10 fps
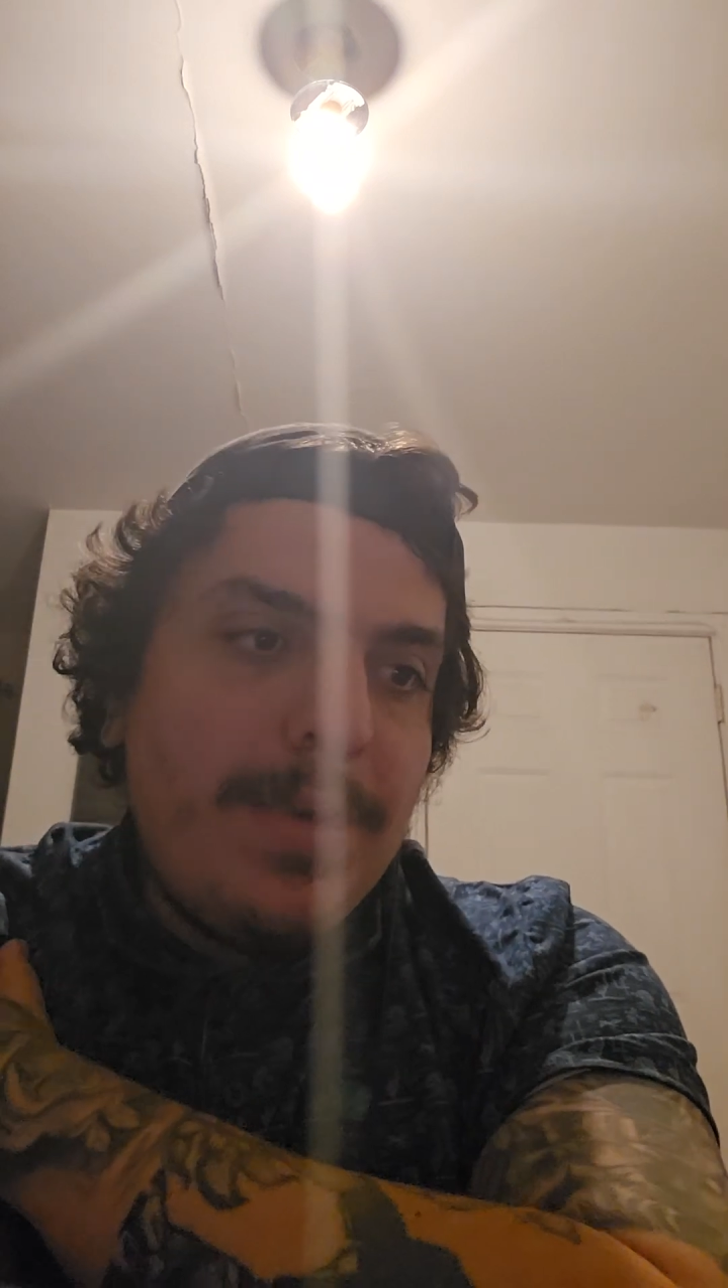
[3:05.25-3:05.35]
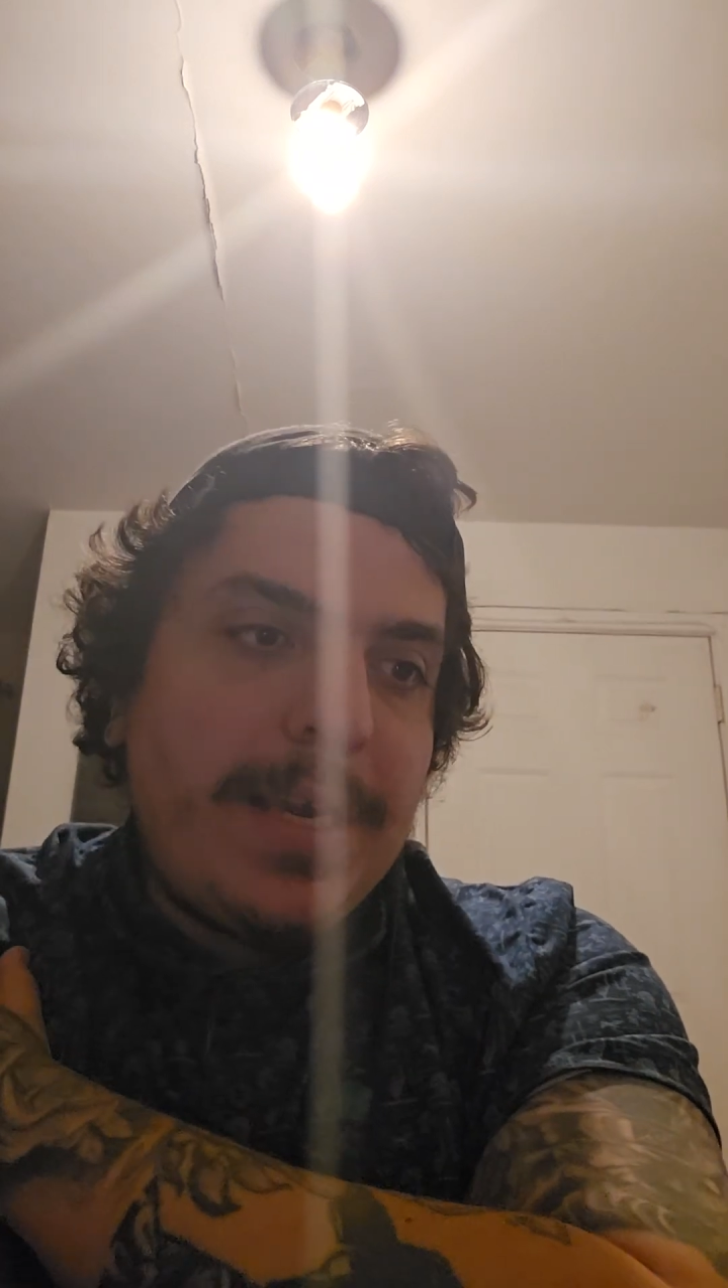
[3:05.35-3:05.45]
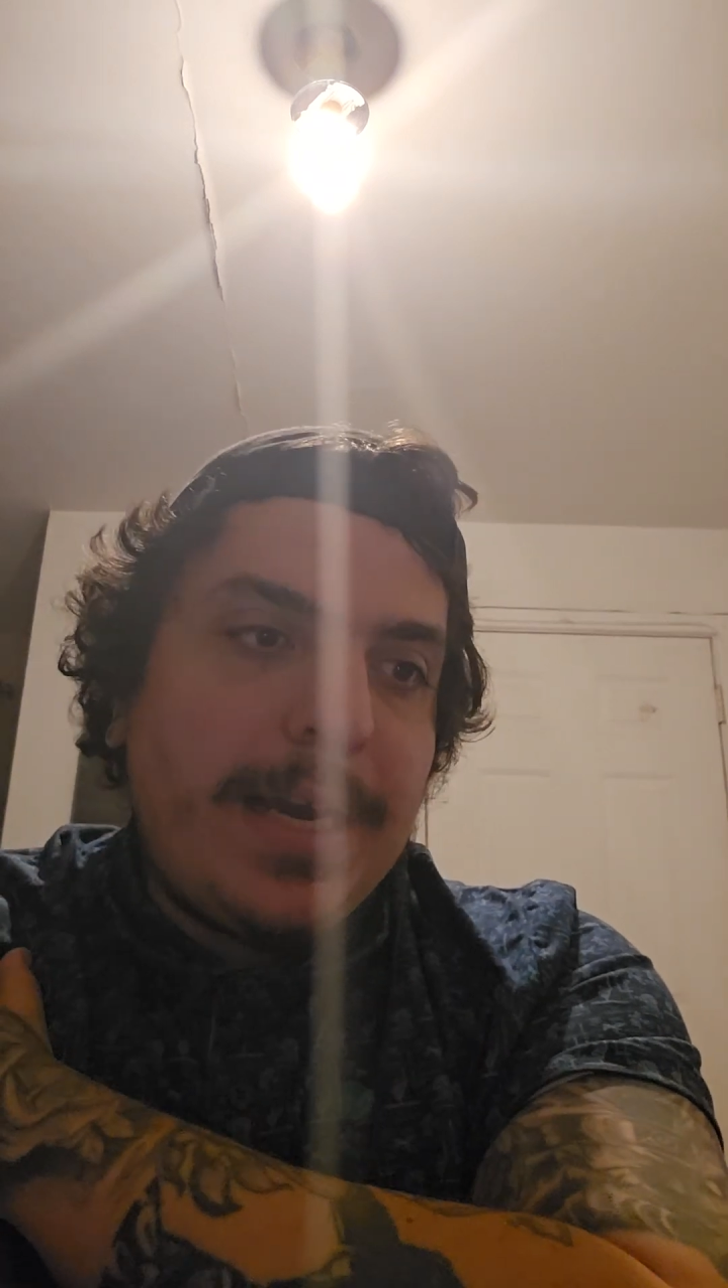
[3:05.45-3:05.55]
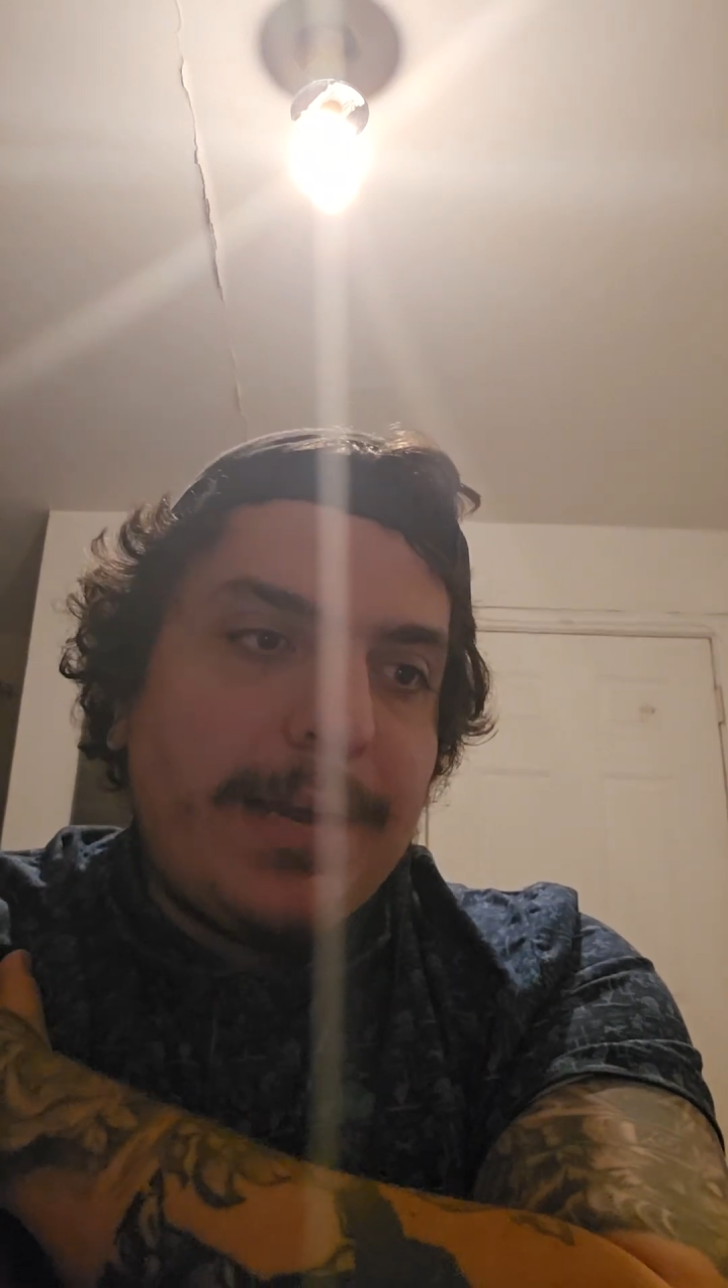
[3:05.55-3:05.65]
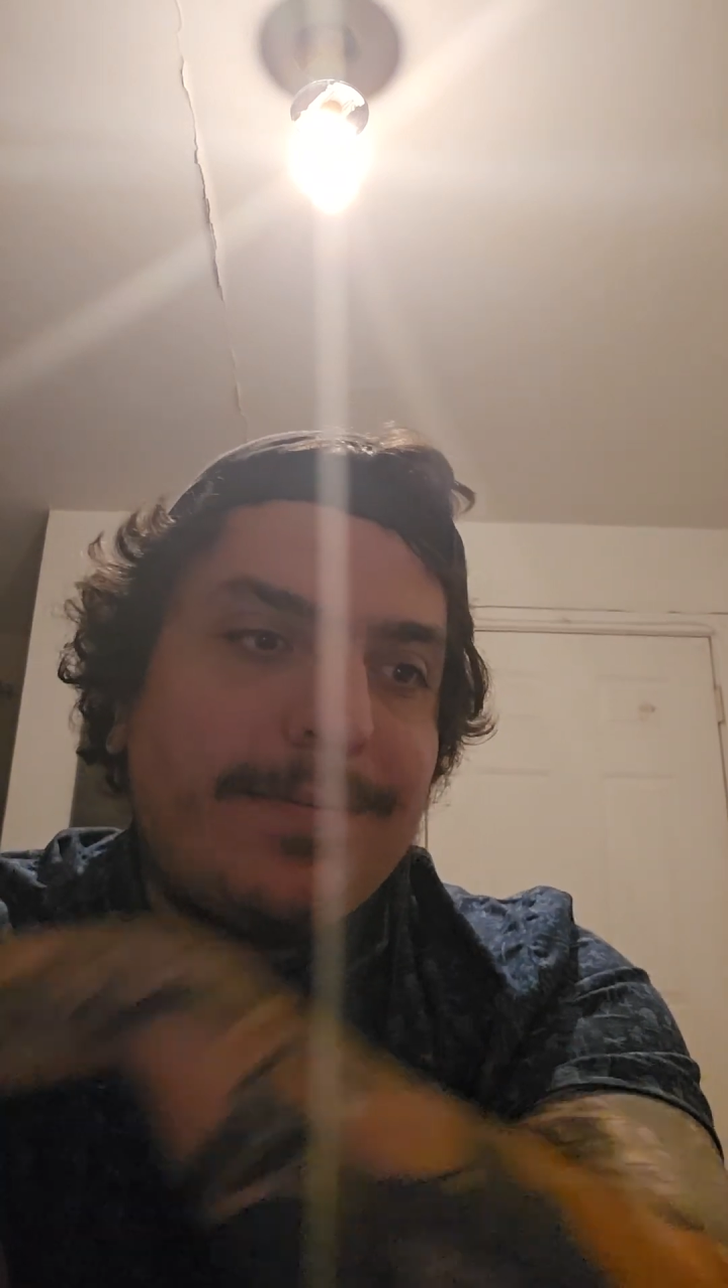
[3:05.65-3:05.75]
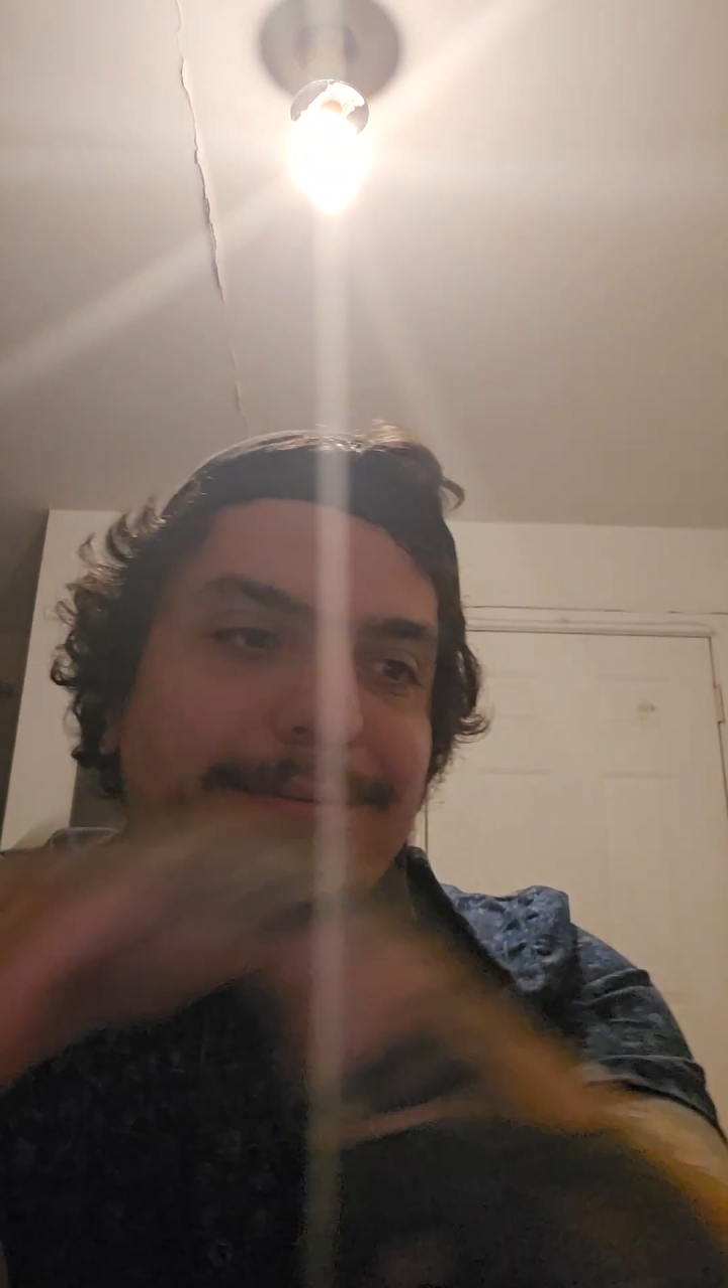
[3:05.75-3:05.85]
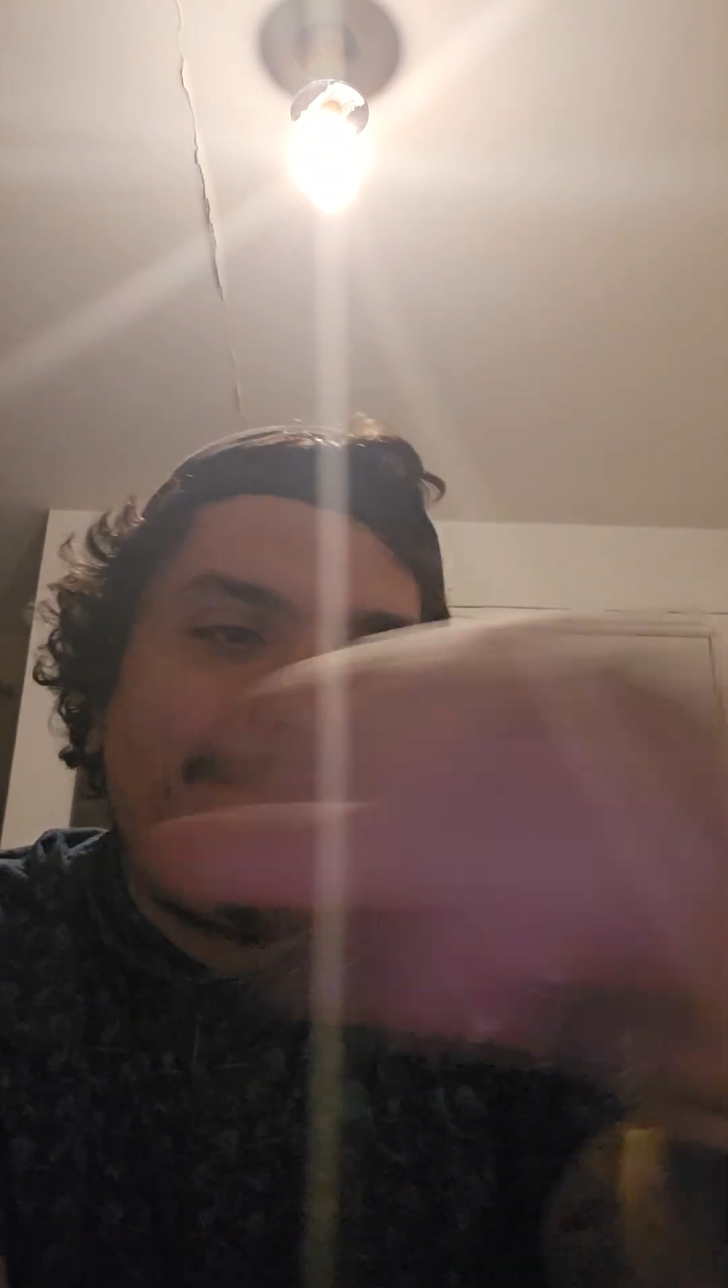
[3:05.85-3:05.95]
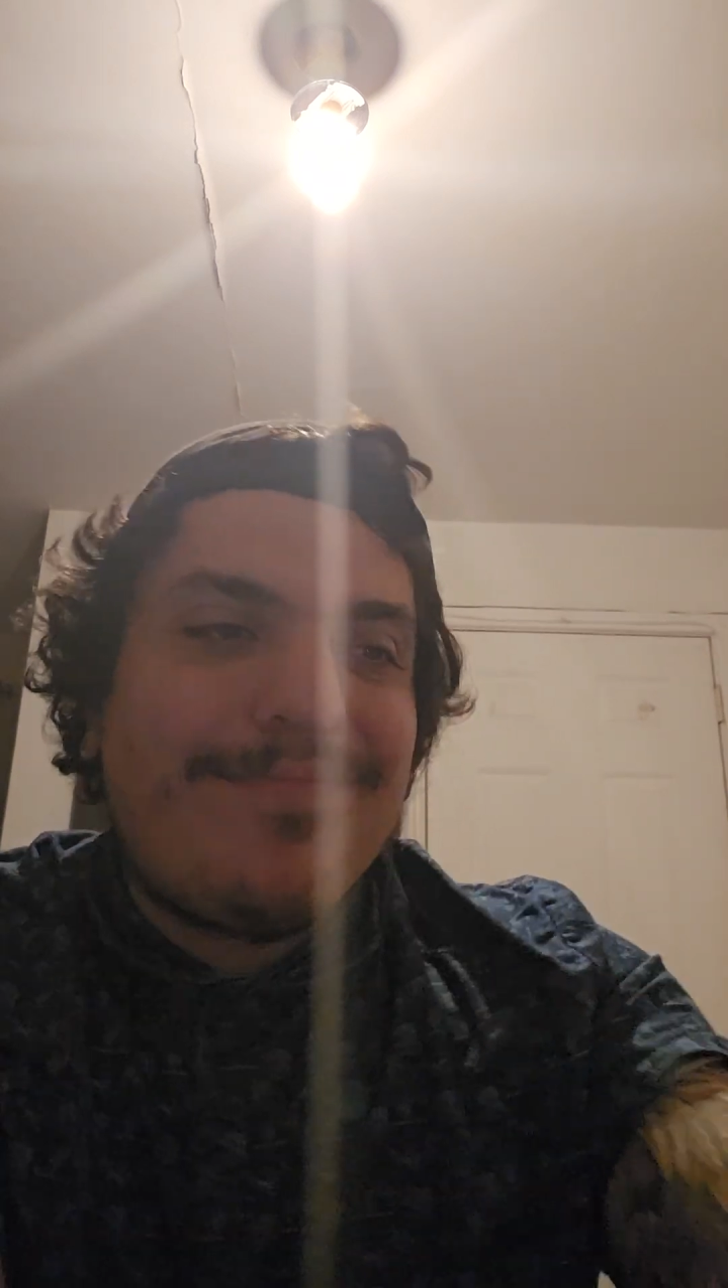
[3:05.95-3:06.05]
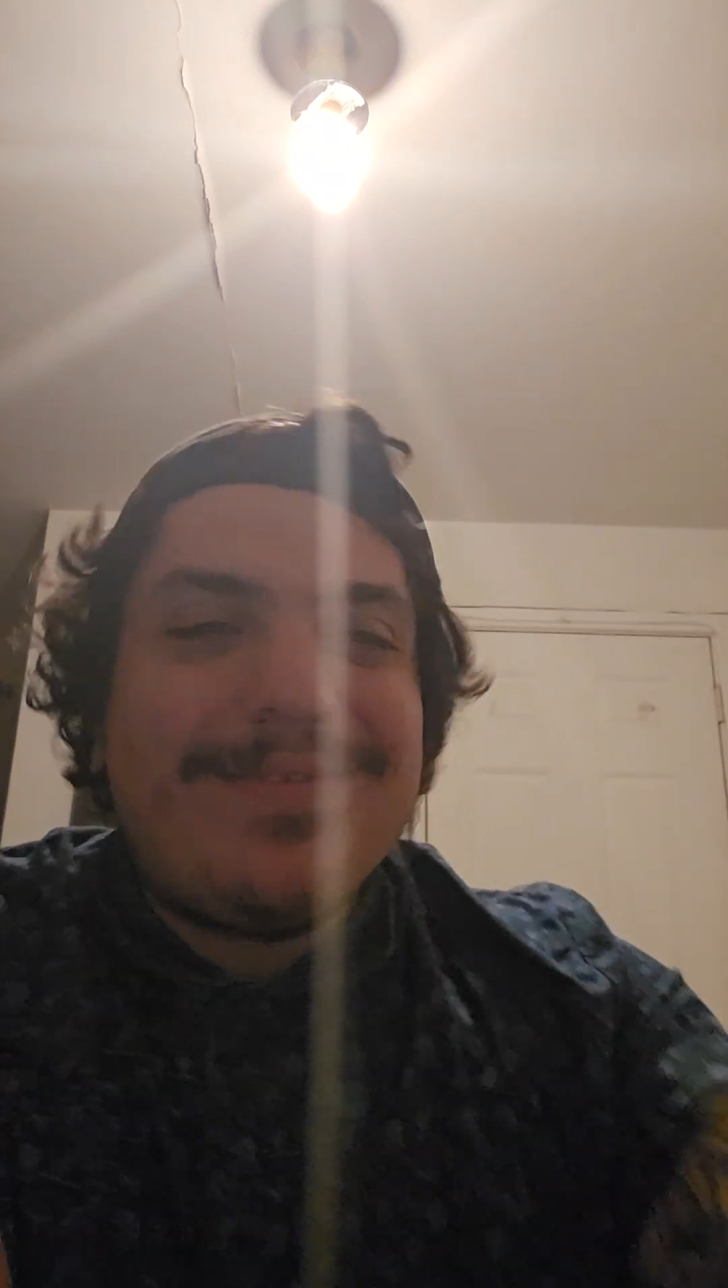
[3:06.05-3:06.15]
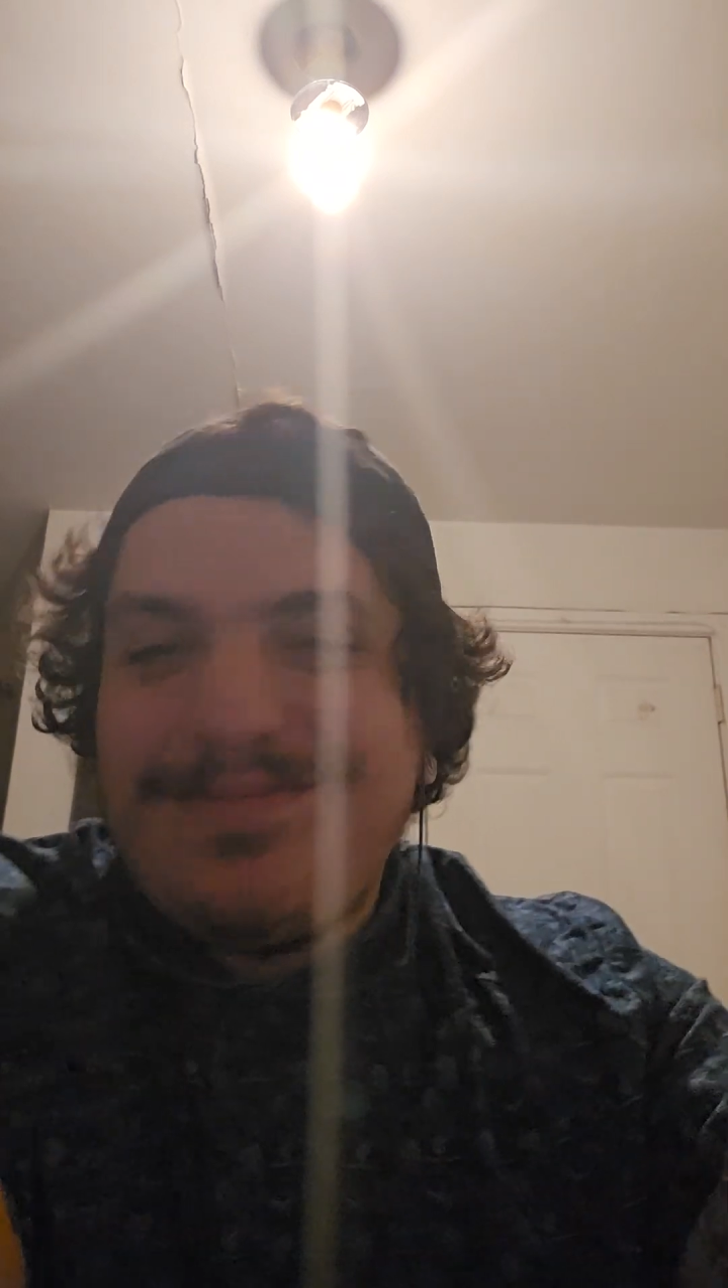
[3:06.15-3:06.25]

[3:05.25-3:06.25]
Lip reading: Because...